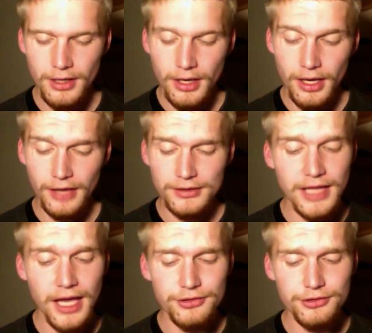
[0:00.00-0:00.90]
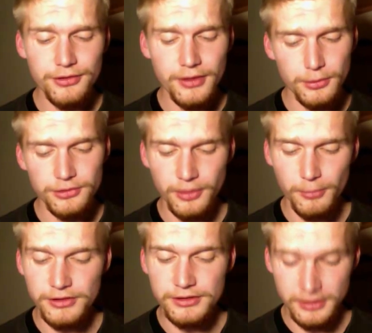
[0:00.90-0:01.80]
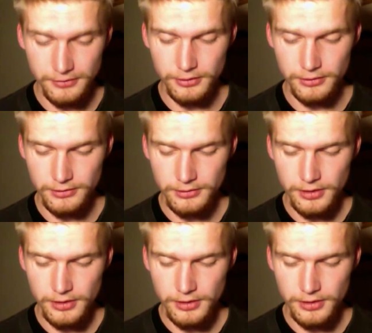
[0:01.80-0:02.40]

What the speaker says: At last there was something different.